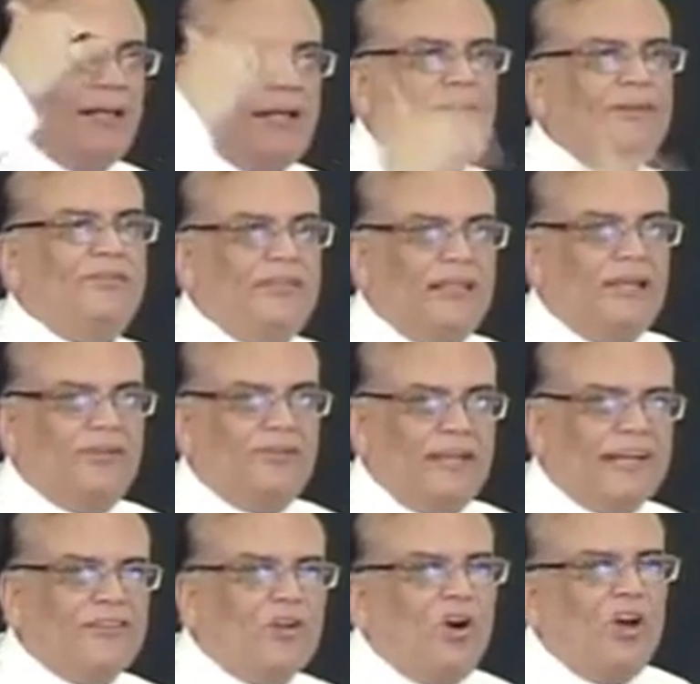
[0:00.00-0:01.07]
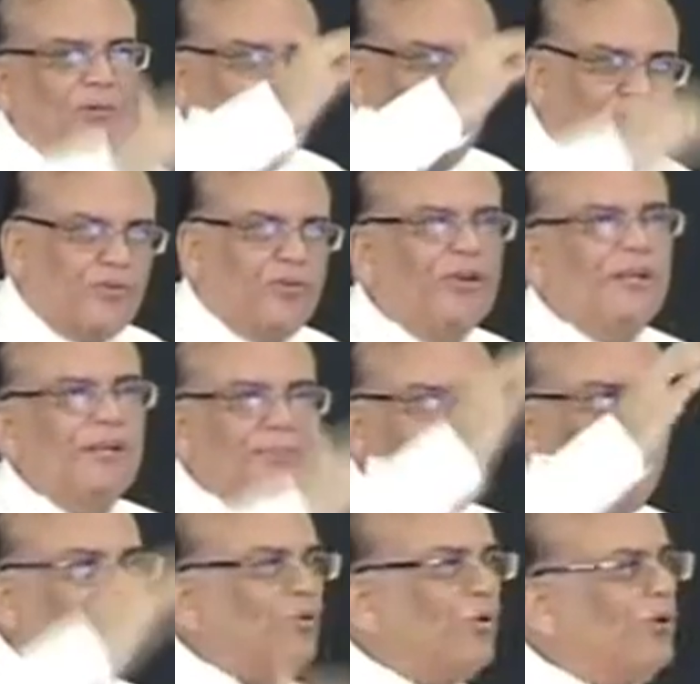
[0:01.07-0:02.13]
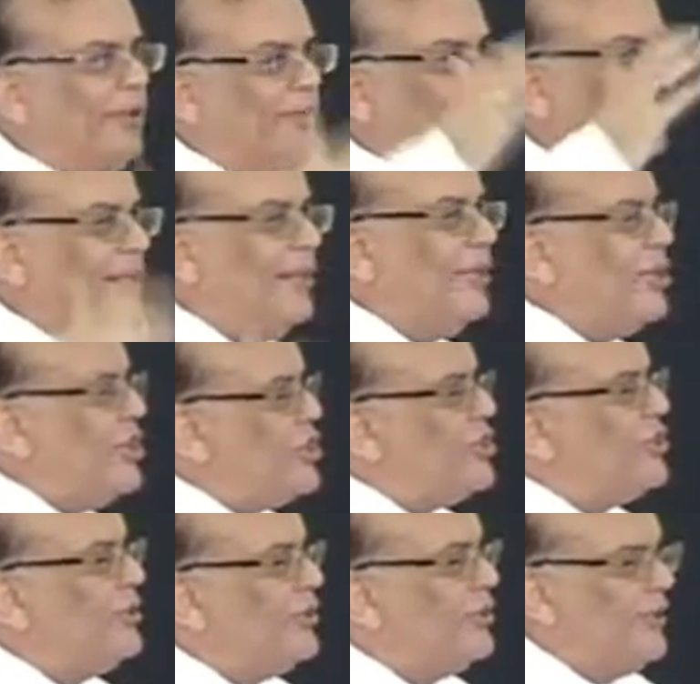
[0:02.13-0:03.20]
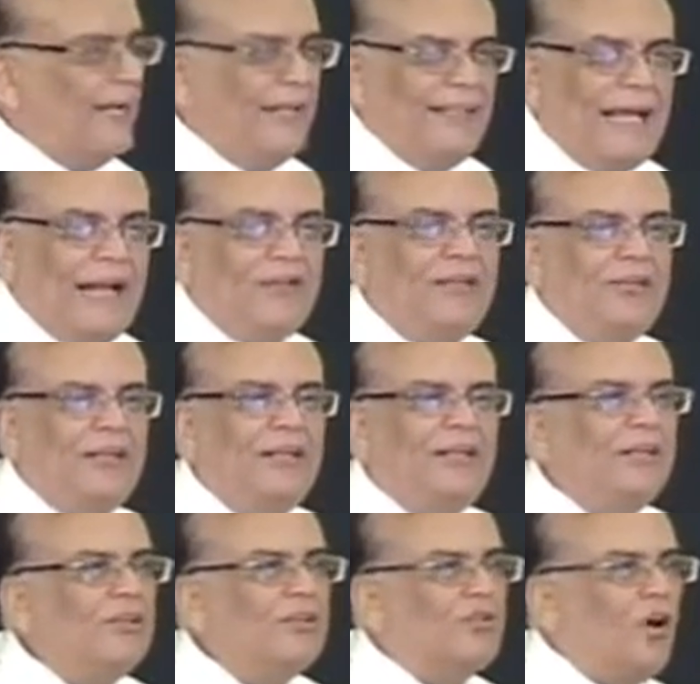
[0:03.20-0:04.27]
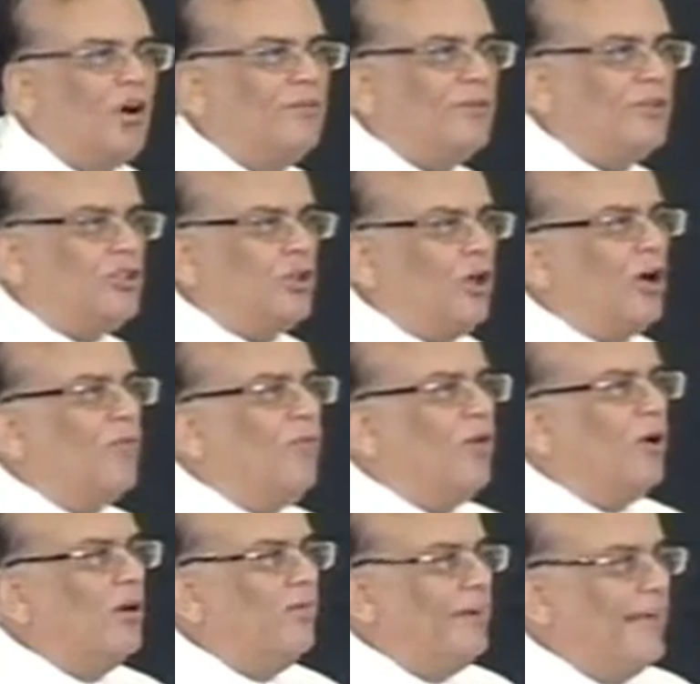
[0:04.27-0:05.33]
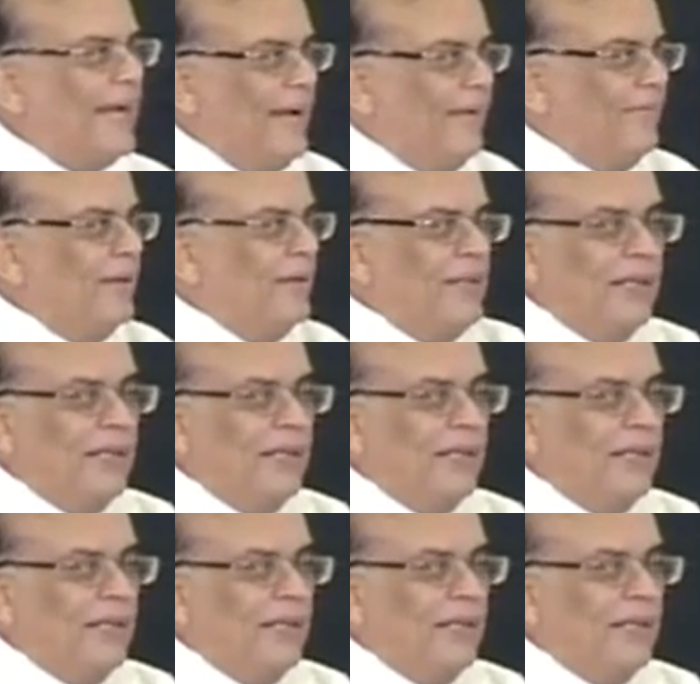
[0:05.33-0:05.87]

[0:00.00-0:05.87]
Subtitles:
and sales tax, almost by 20 billion each. And that's the sort of the shortfall we have.